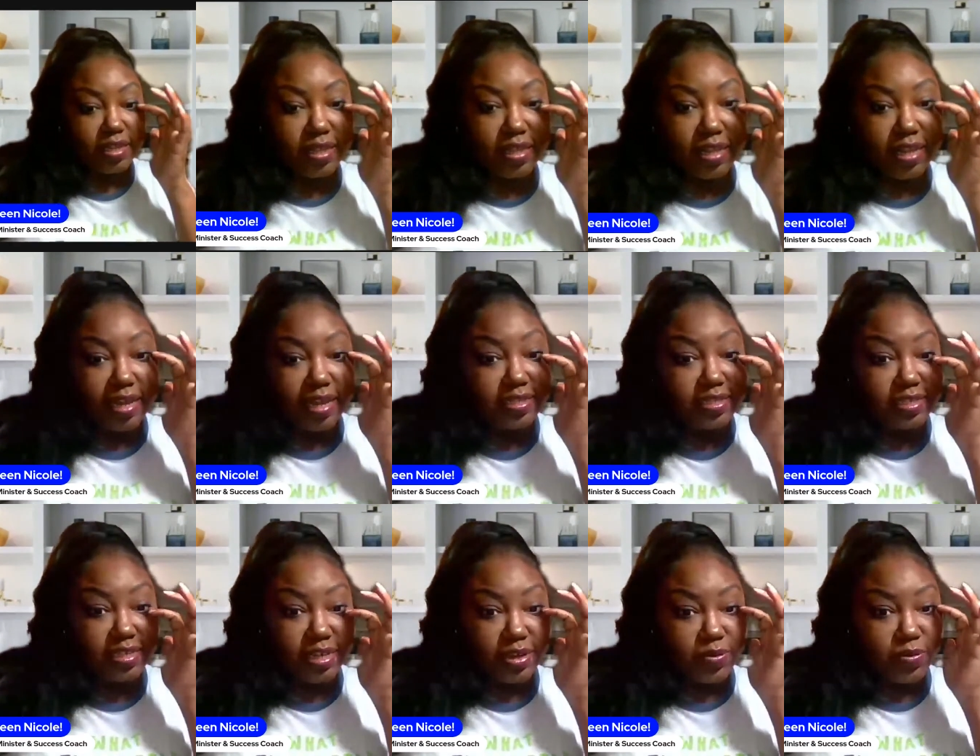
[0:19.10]

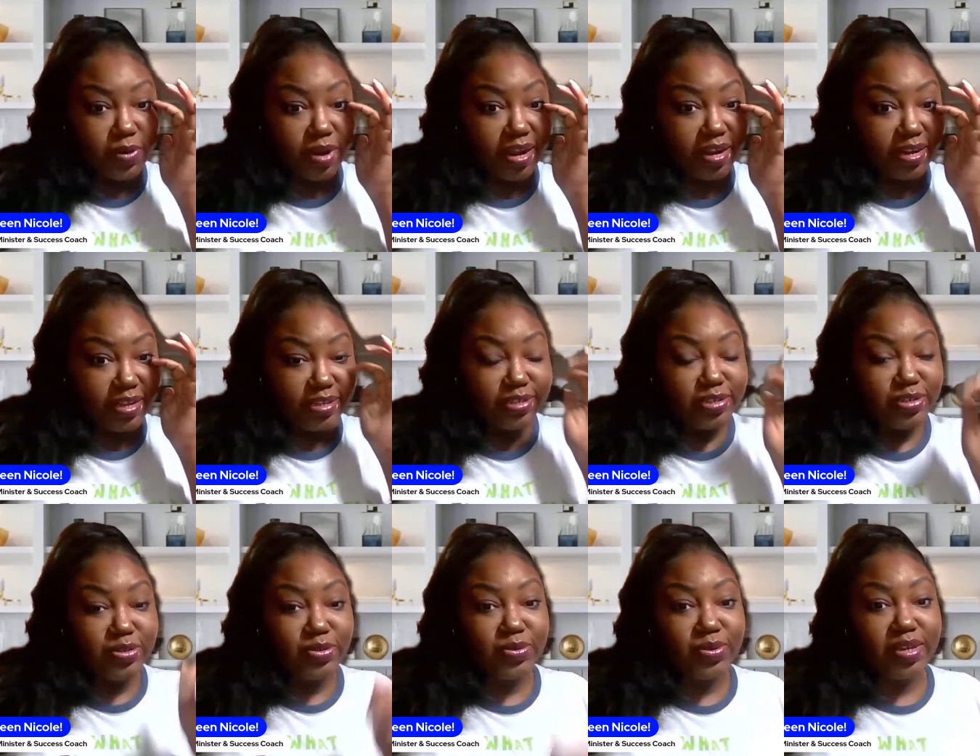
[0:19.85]
Let's get right
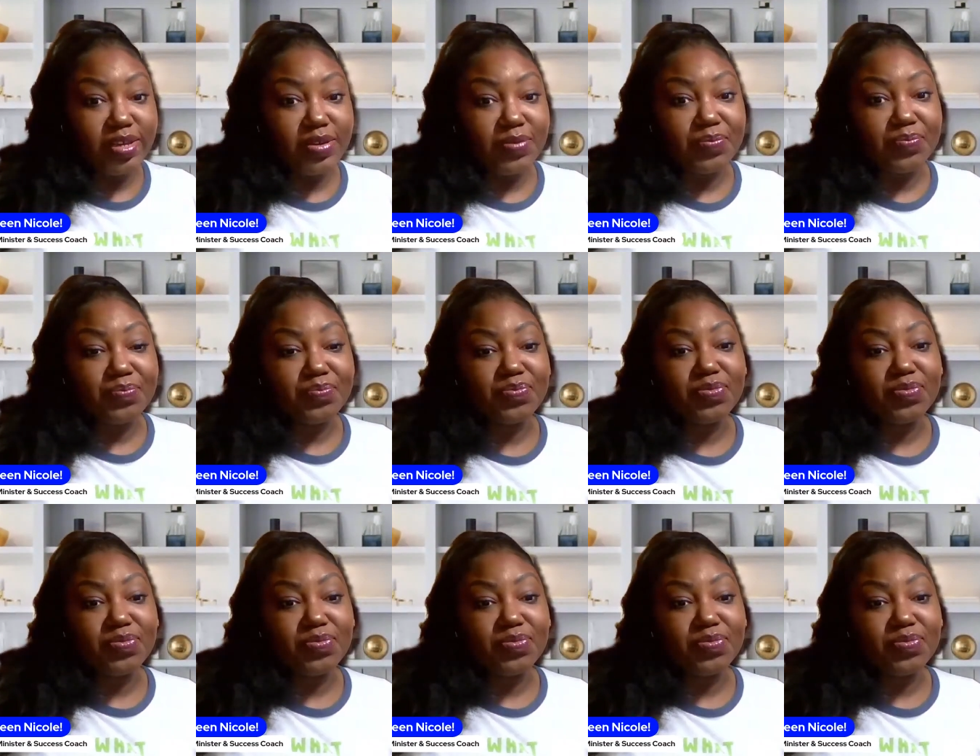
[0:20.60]
into it.